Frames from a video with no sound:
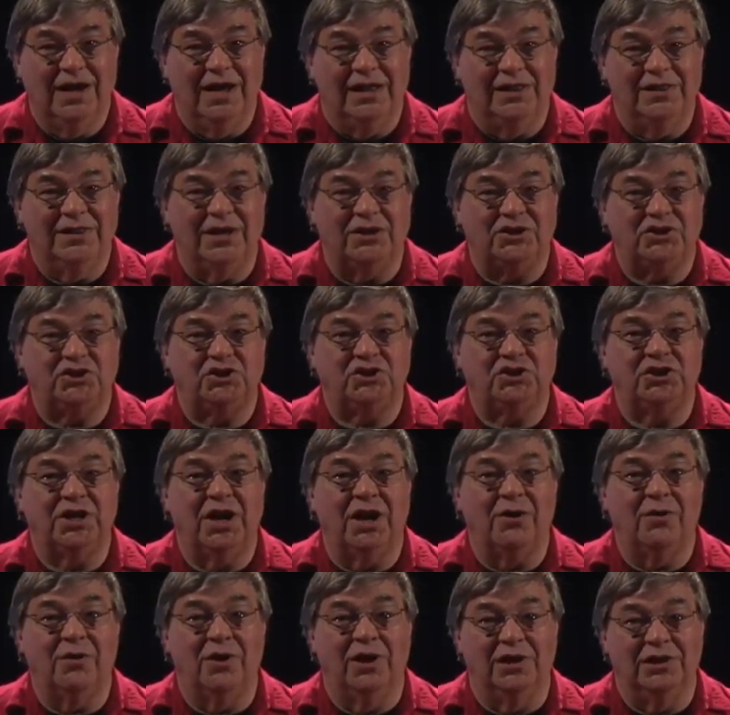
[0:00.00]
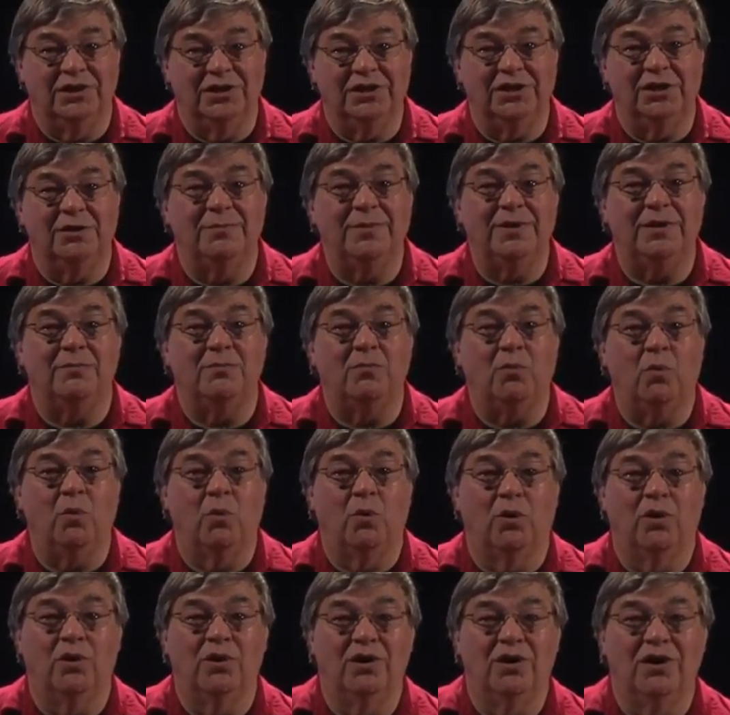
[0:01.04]
Let's share a little bit
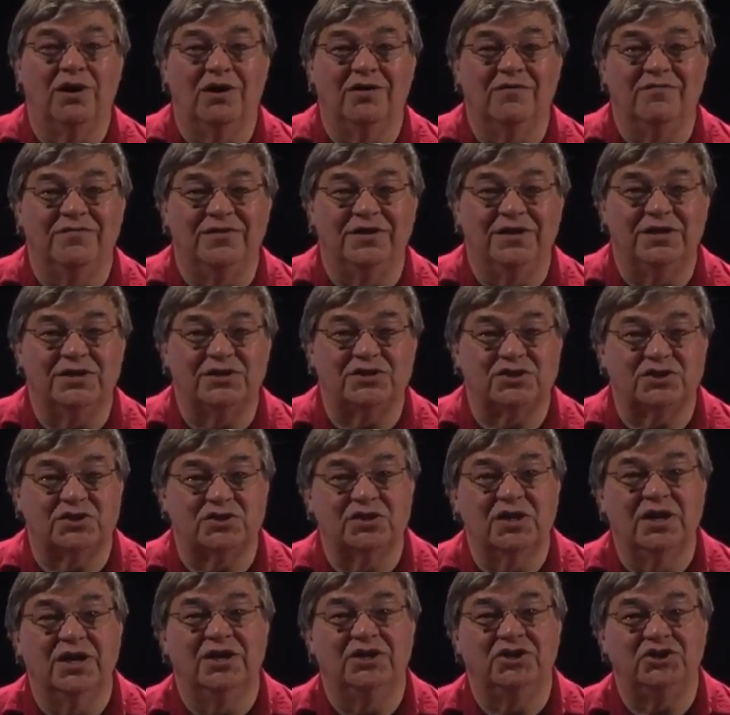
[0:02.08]
more of this